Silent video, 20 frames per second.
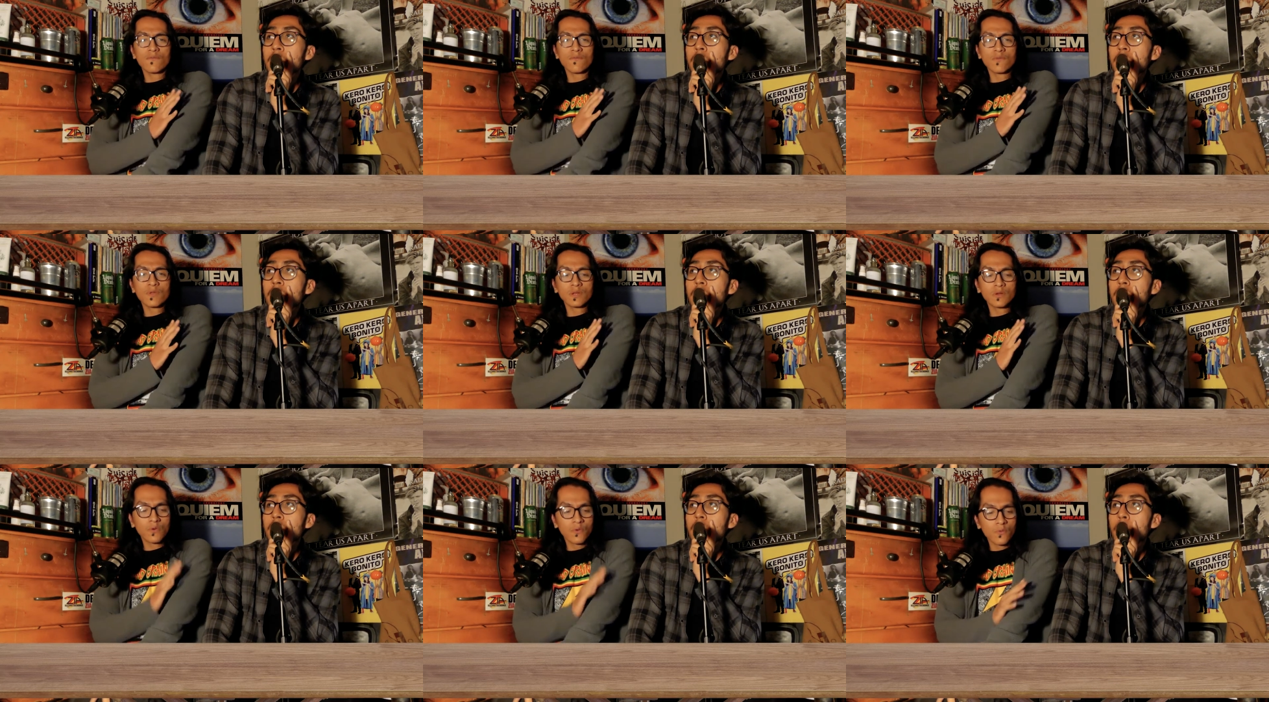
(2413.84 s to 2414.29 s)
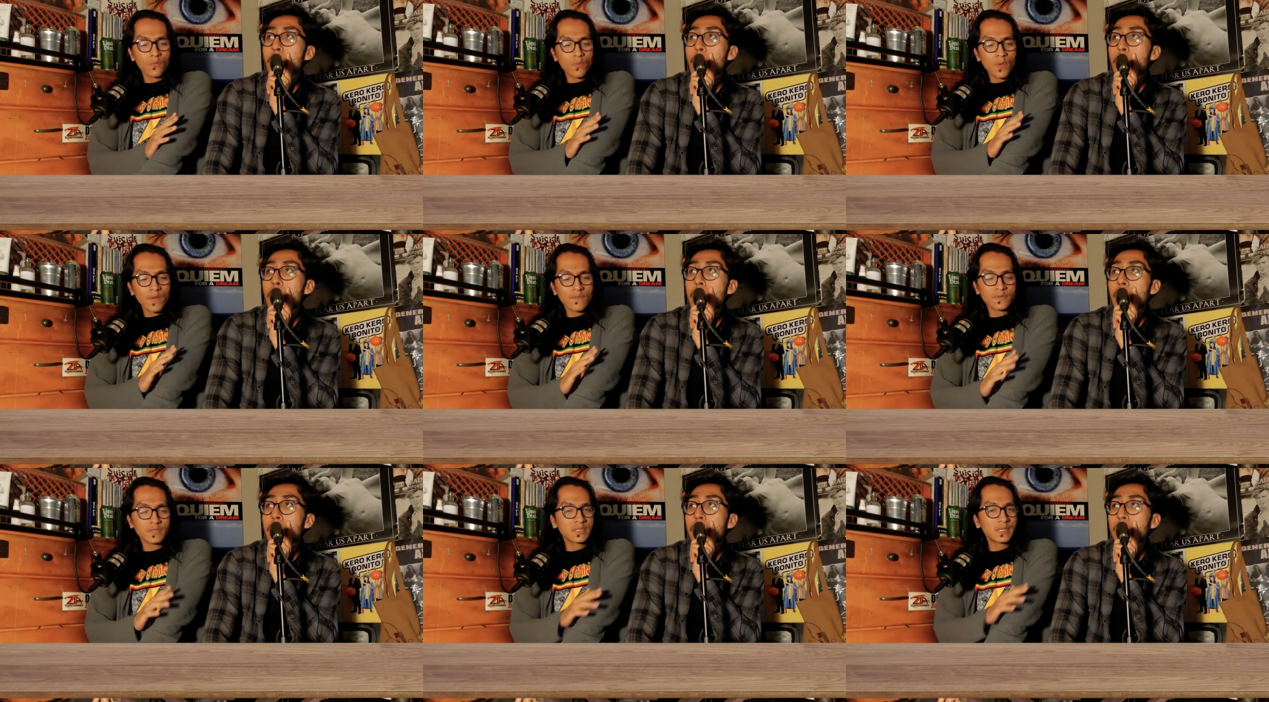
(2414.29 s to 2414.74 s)
Speaker 1: record. We
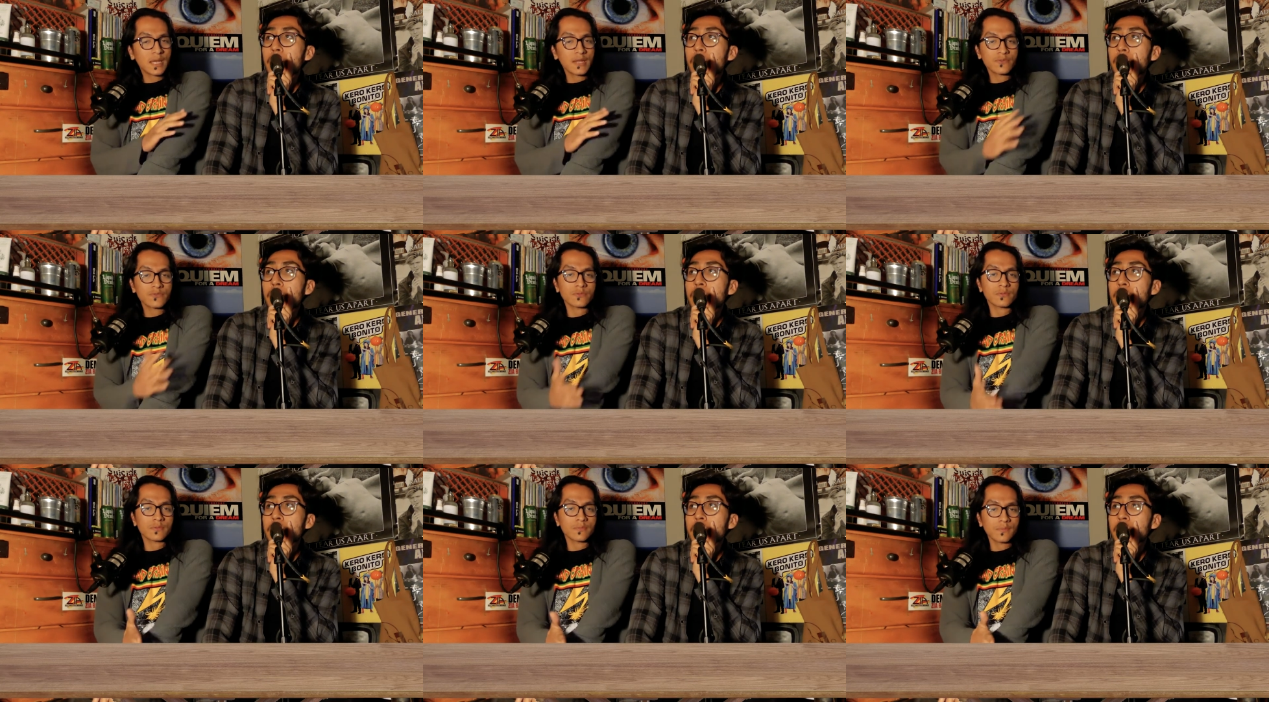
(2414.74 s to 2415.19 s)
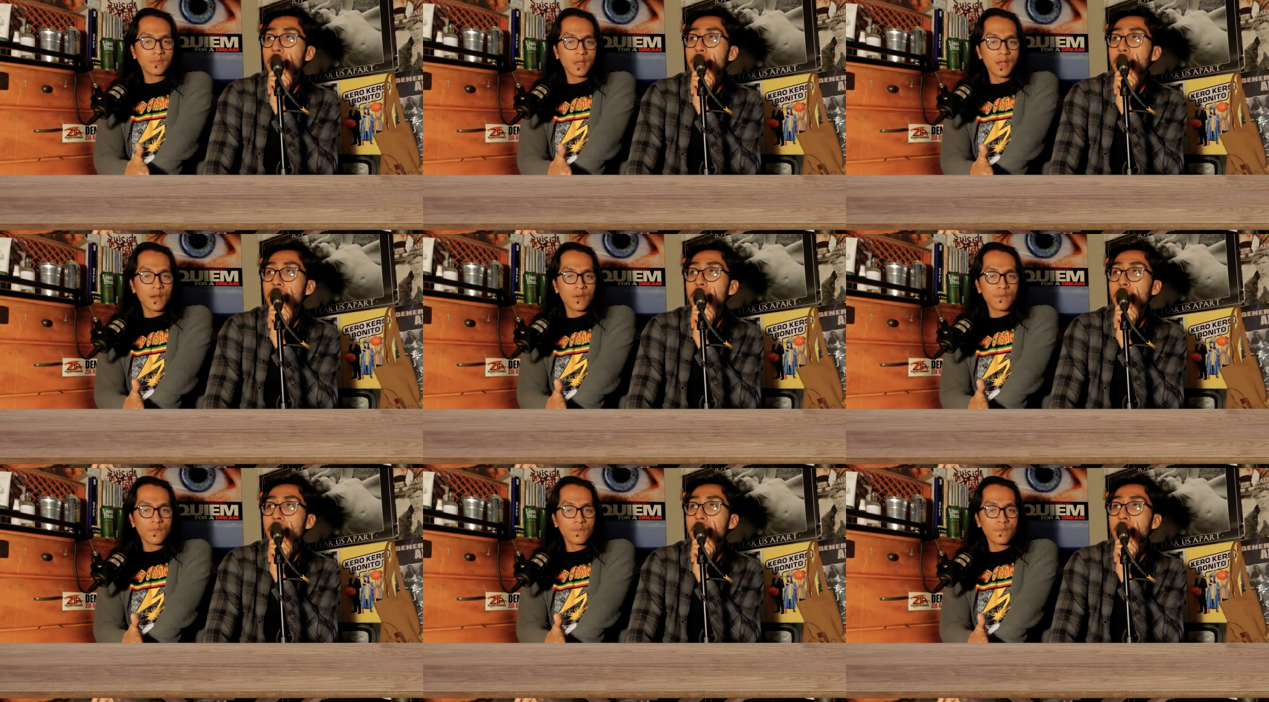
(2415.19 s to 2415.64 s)
have a schedule
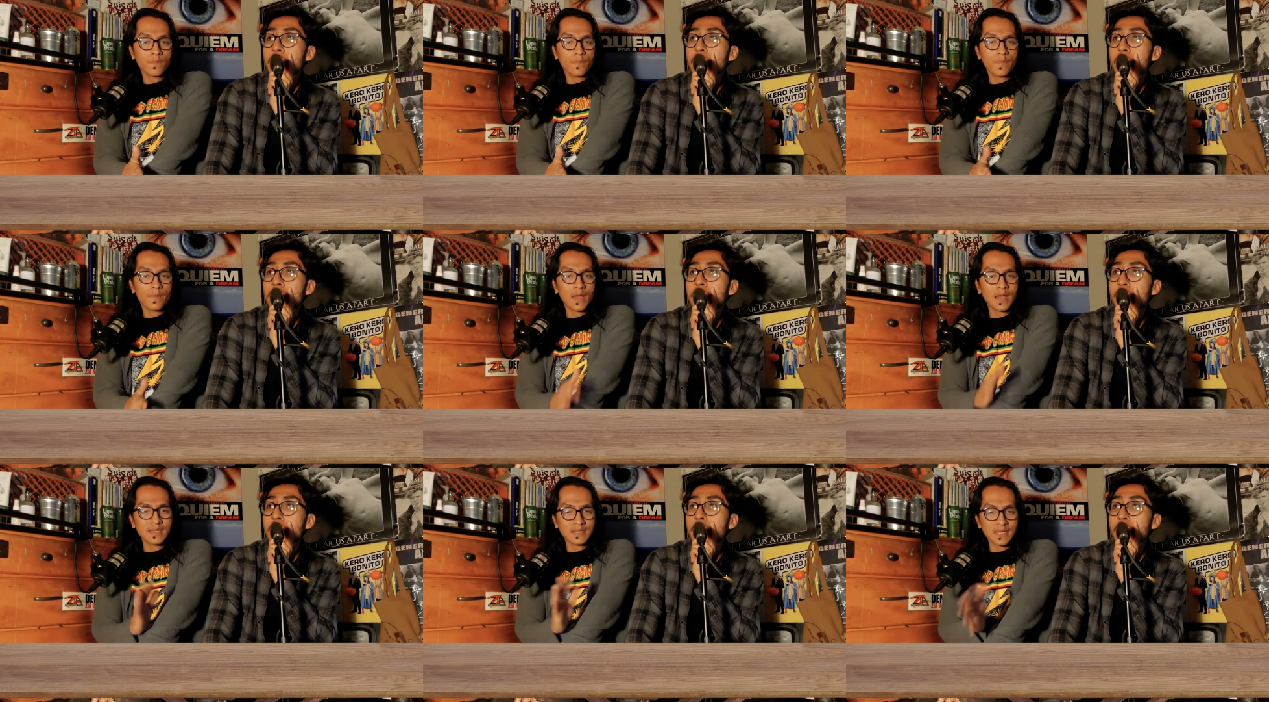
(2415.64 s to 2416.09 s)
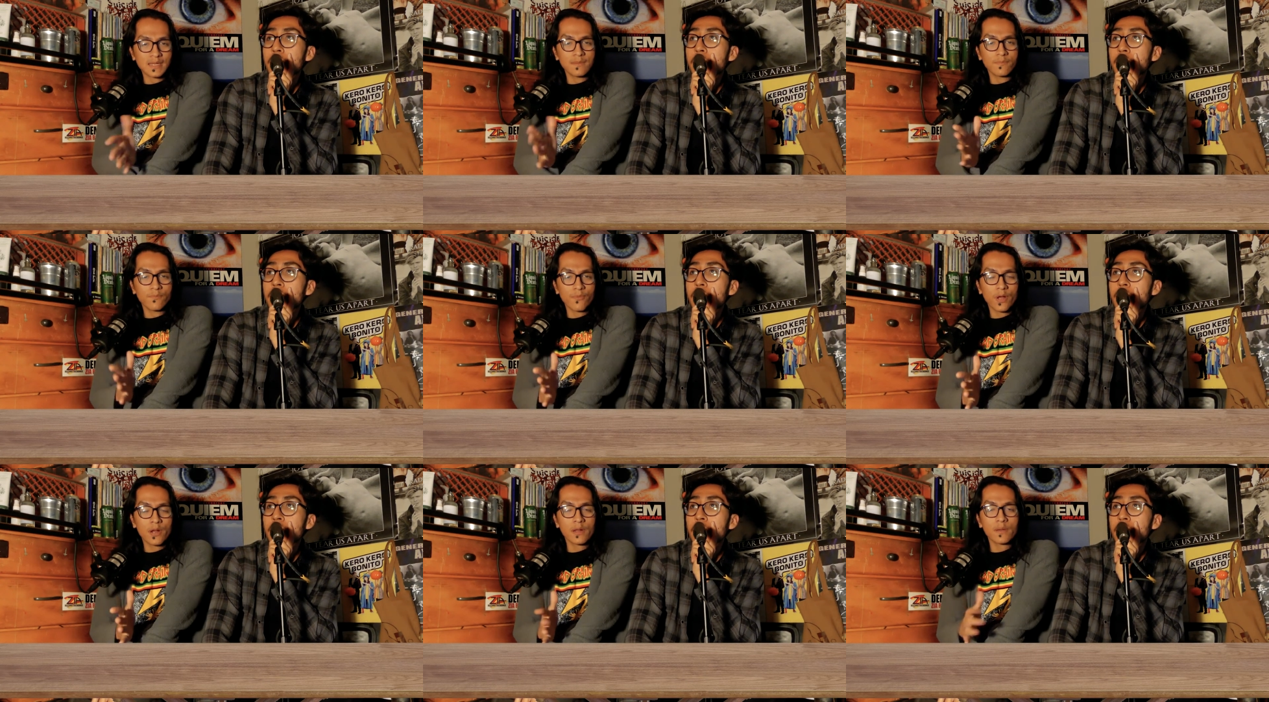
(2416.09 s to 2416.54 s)
now, as I
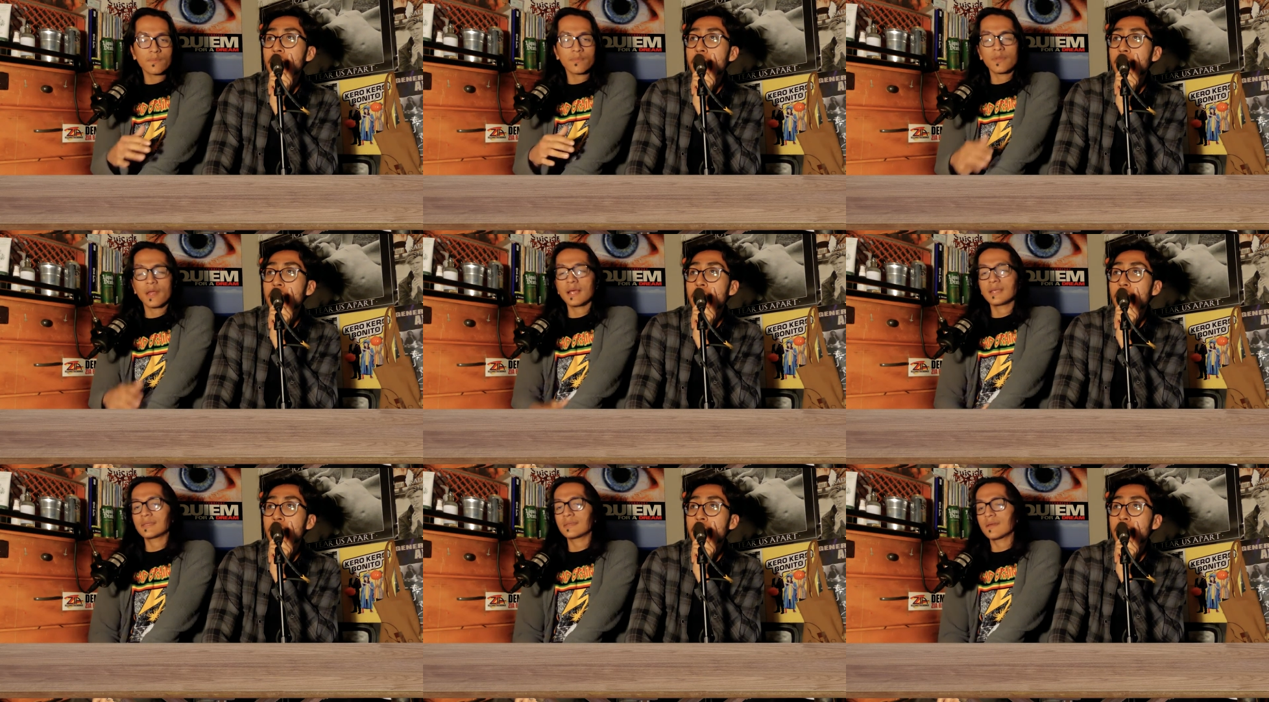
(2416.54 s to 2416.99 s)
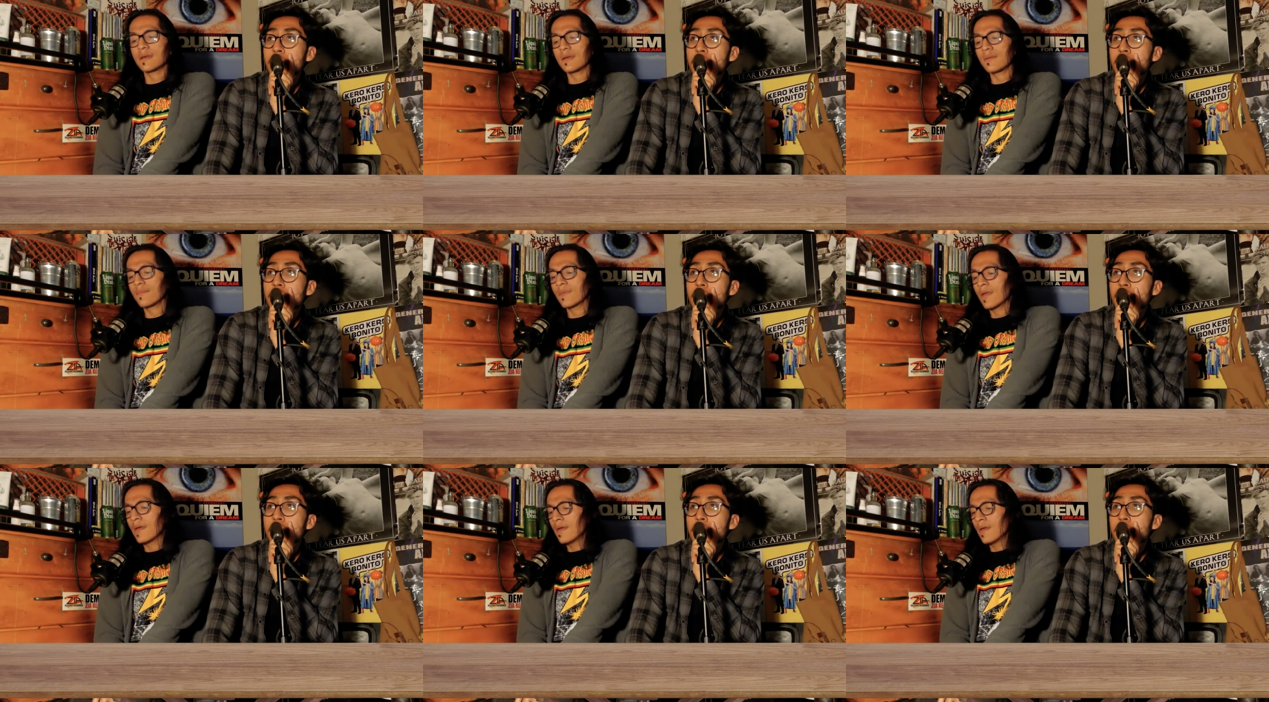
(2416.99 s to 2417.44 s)
brought up last
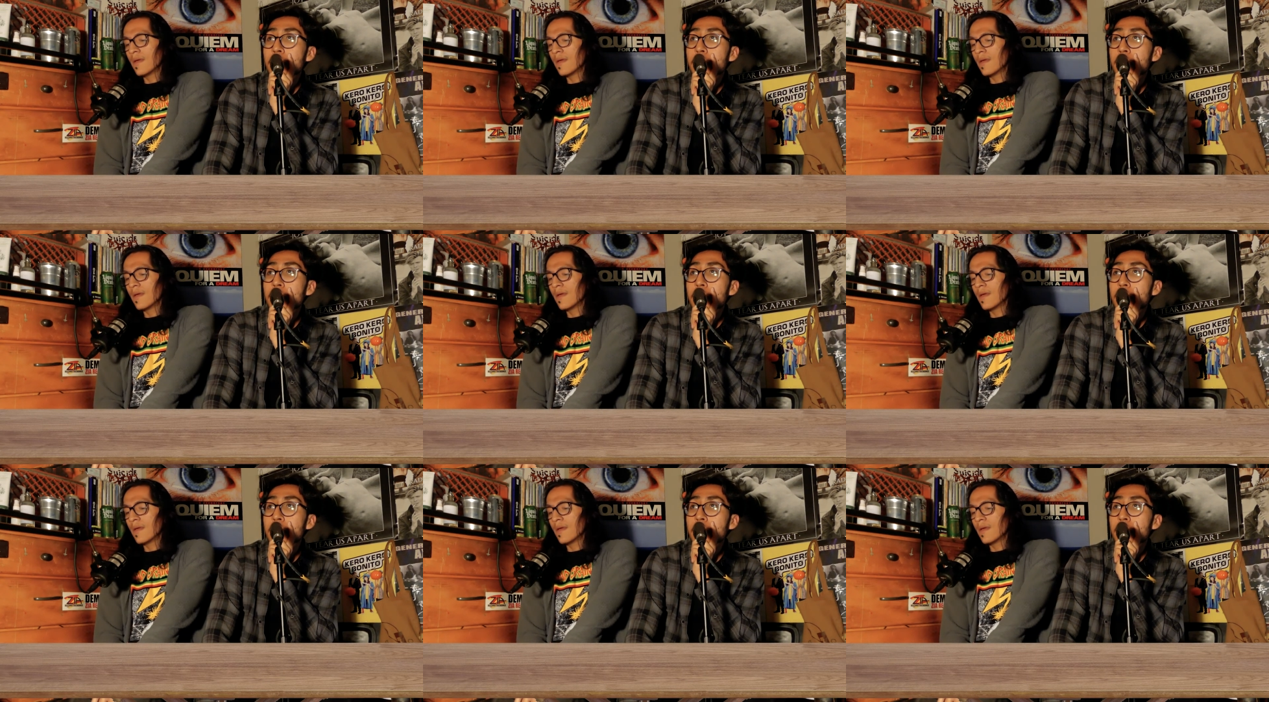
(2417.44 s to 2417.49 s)
time.